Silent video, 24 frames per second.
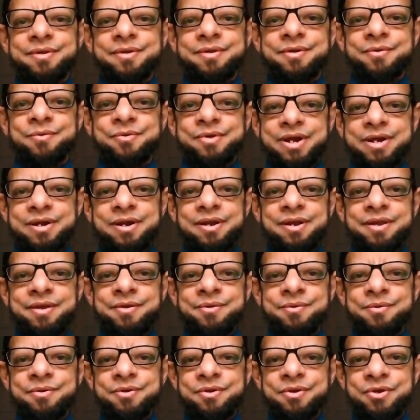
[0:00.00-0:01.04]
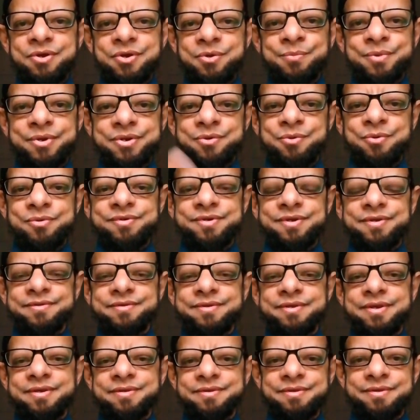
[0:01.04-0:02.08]
correctly, human
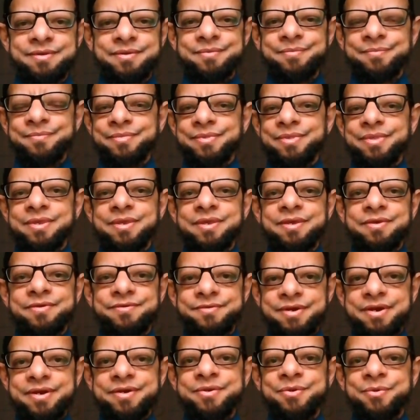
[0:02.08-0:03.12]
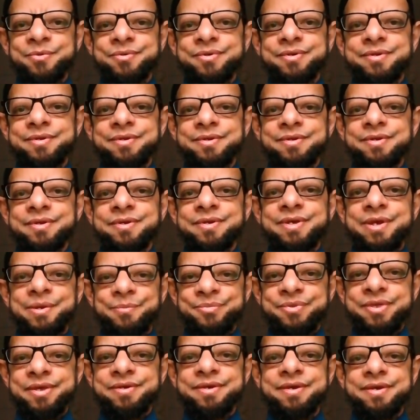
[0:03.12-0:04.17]
consciousness. Stay tuned, keep
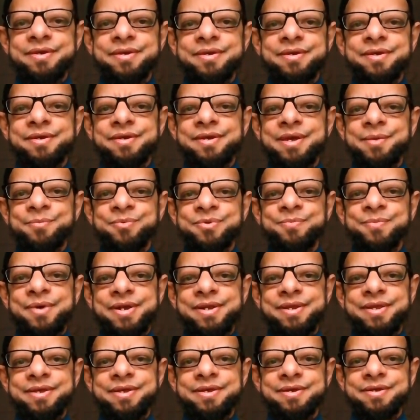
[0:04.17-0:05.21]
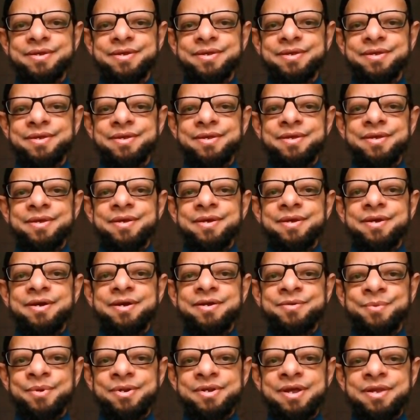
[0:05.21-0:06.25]
thinking, keep smiling.
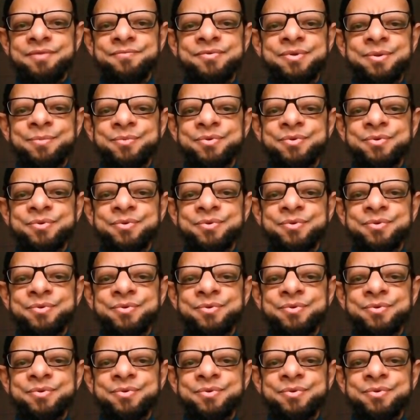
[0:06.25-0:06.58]
Ajmal Khan from